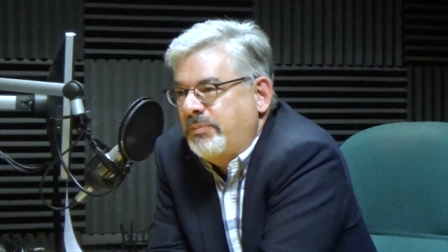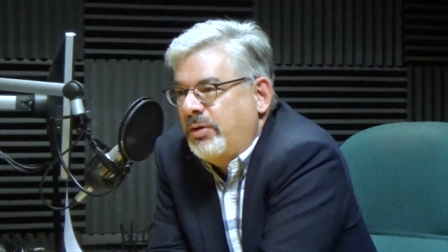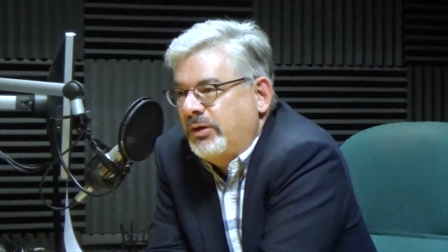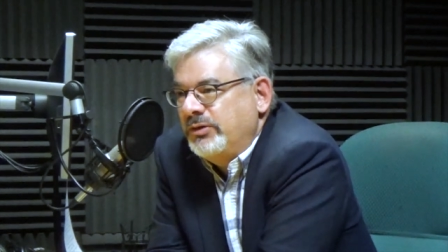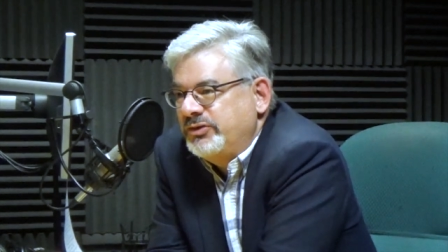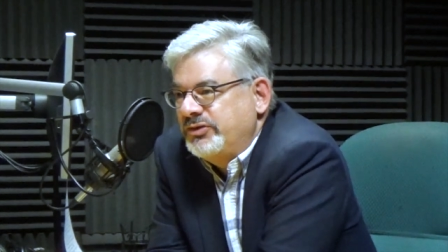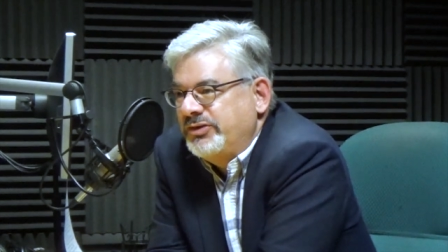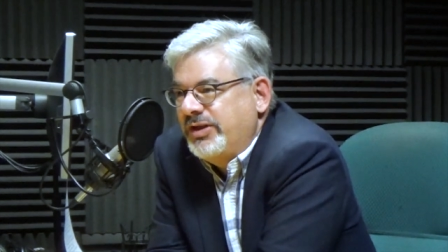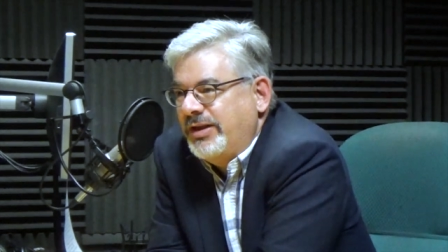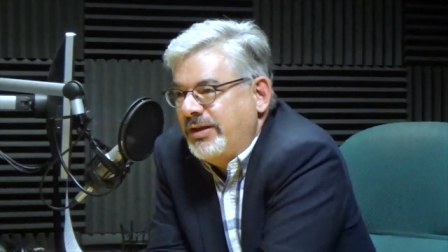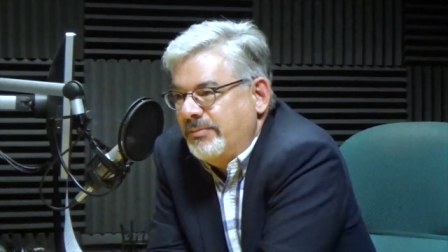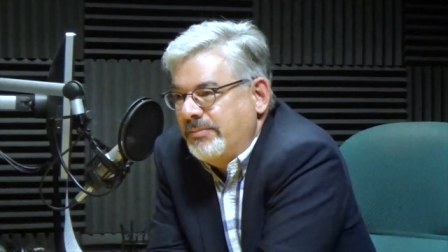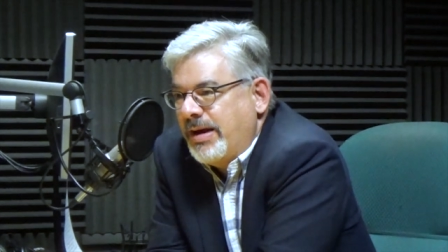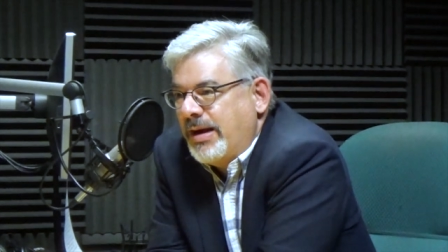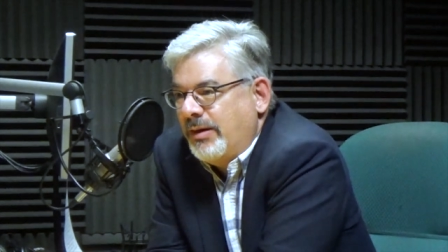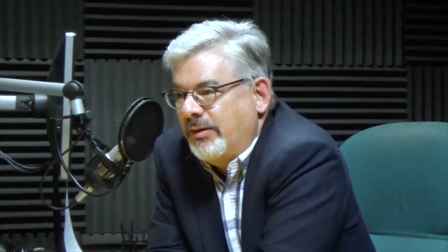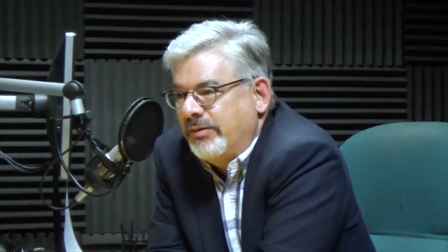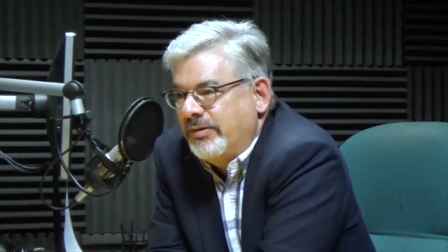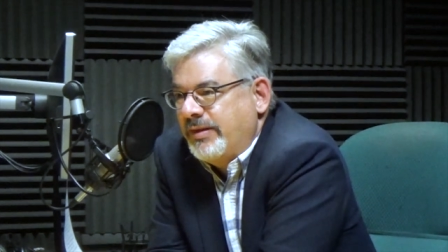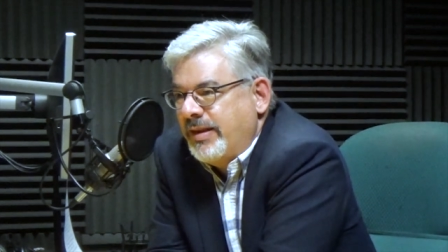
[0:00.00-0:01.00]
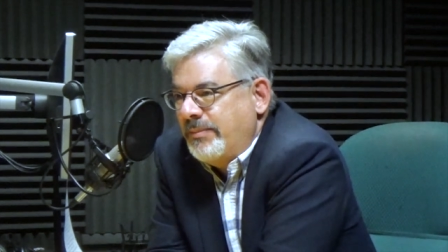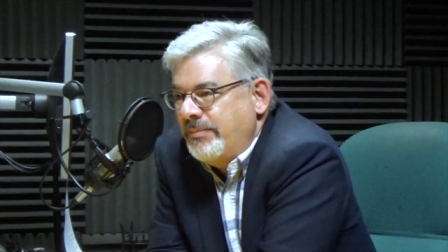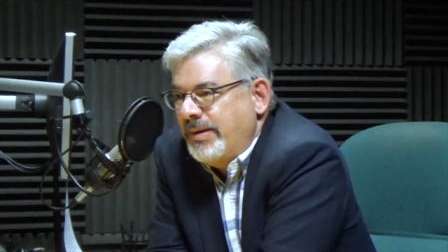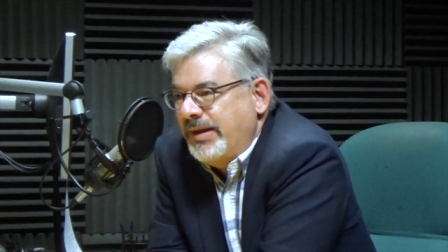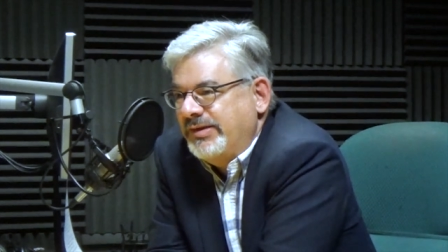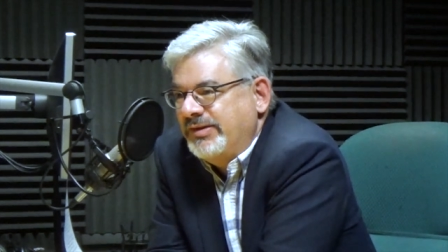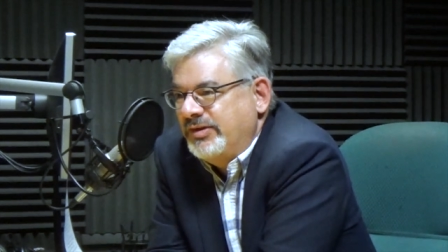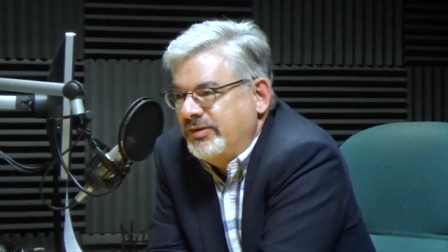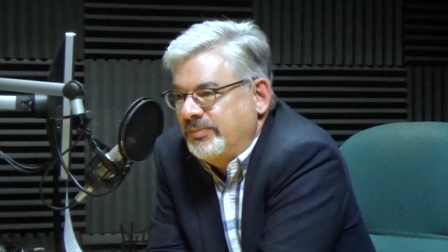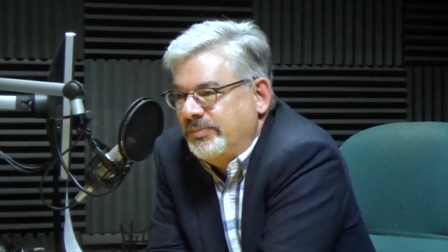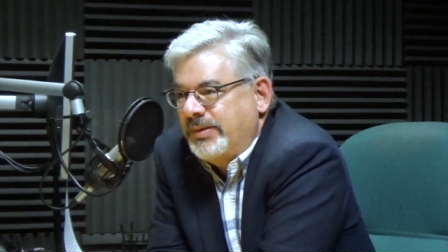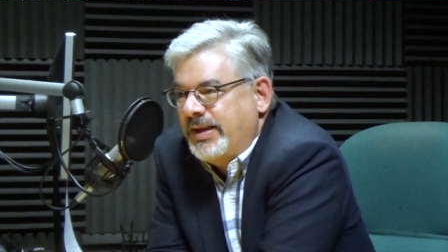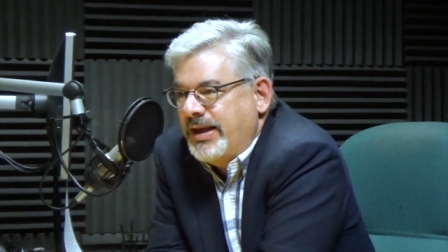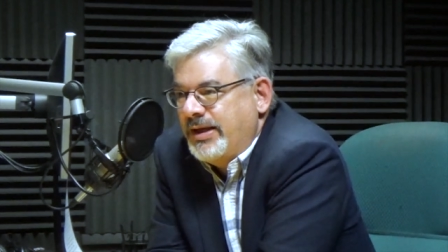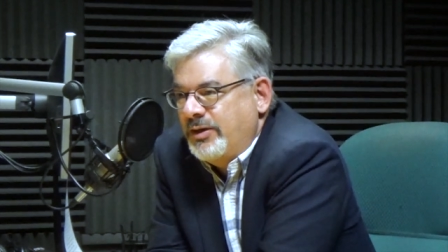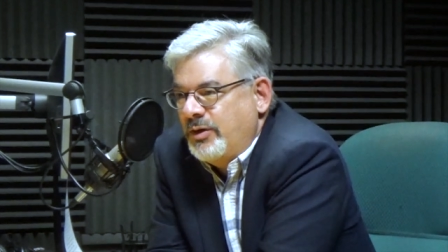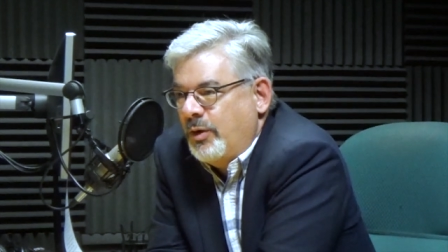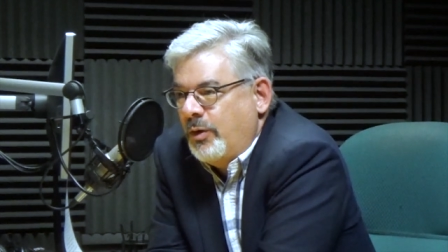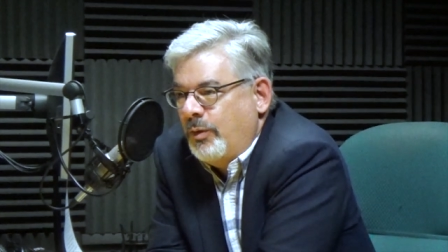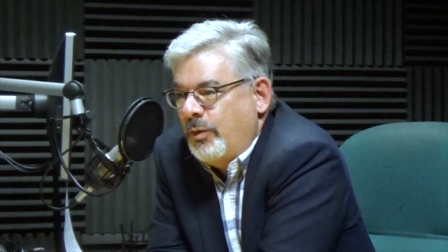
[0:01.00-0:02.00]
punched in the mouth that makes his
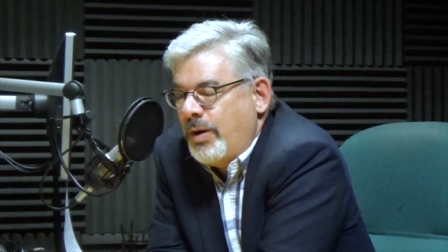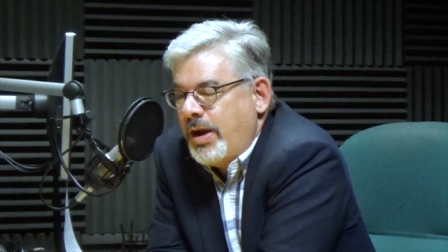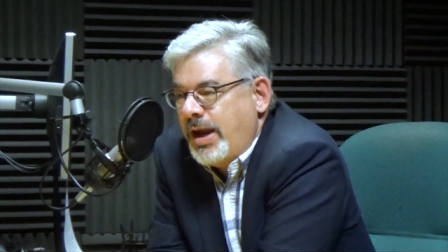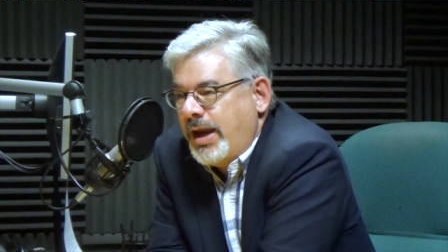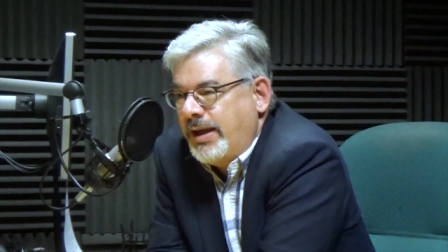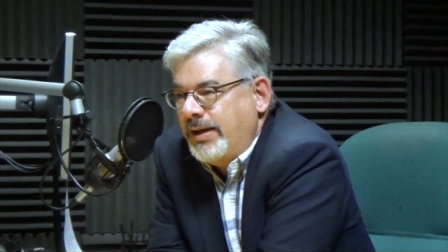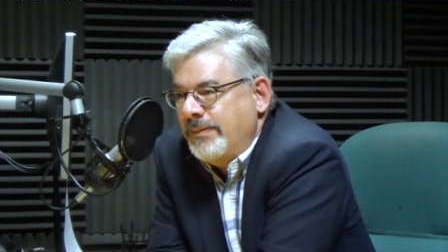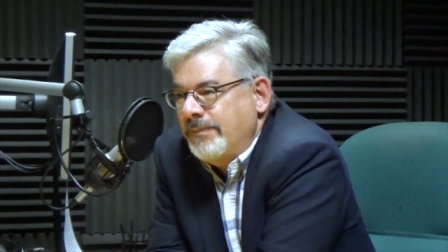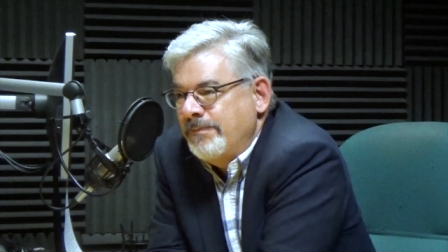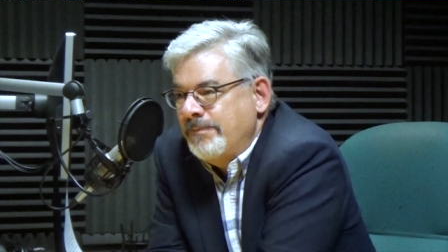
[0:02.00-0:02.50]
plan go away.